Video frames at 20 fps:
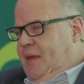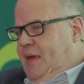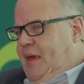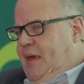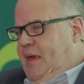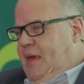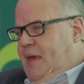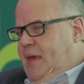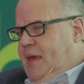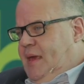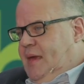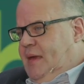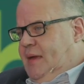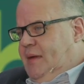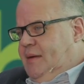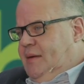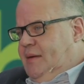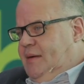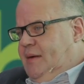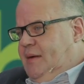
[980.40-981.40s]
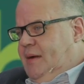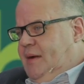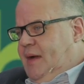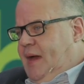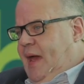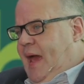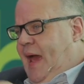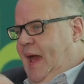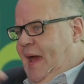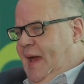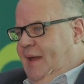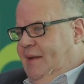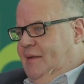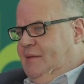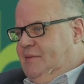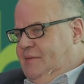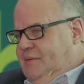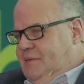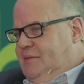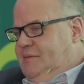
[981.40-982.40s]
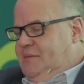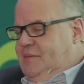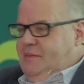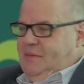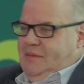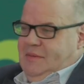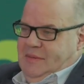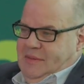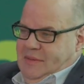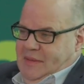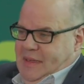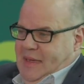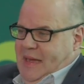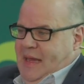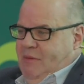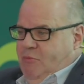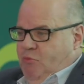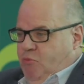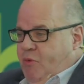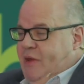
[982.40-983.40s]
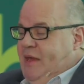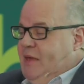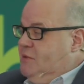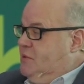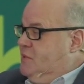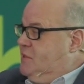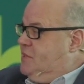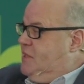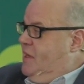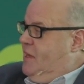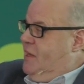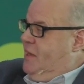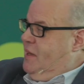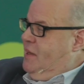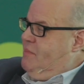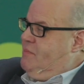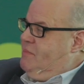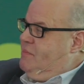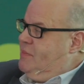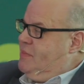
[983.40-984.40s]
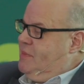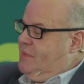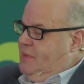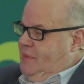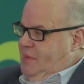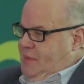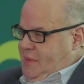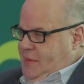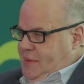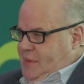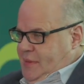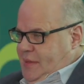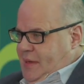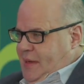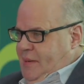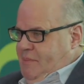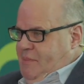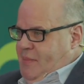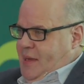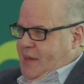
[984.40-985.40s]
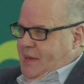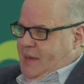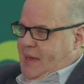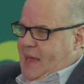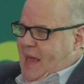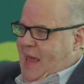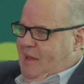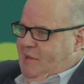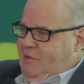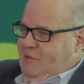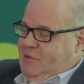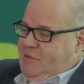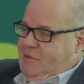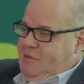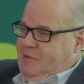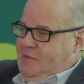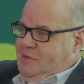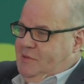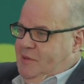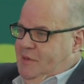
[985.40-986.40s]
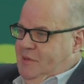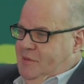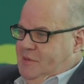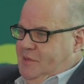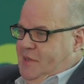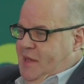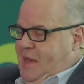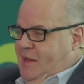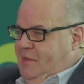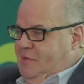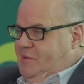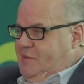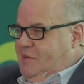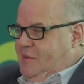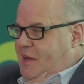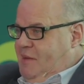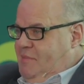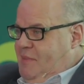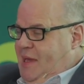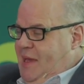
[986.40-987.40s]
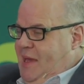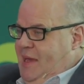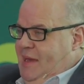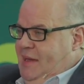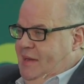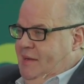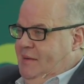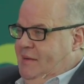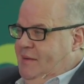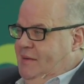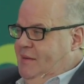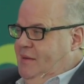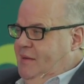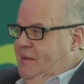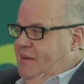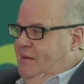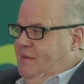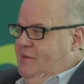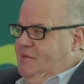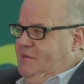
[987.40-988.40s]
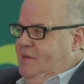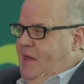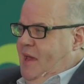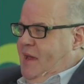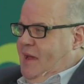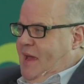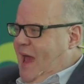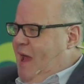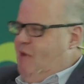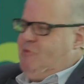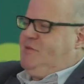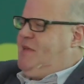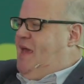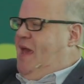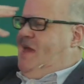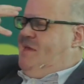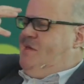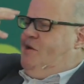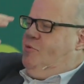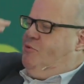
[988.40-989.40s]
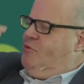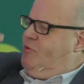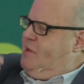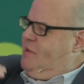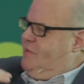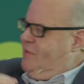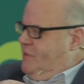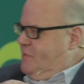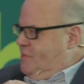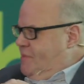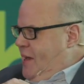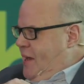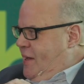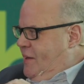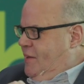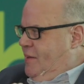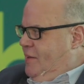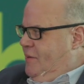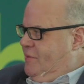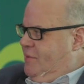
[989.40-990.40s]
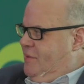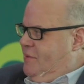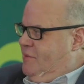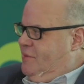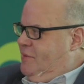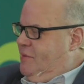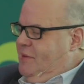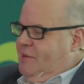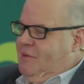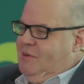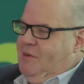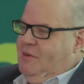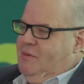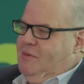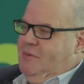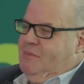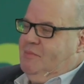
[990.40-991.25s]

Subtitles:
he had in real time X's and texts coming in saying, "How dare you treat this man like this?" You know,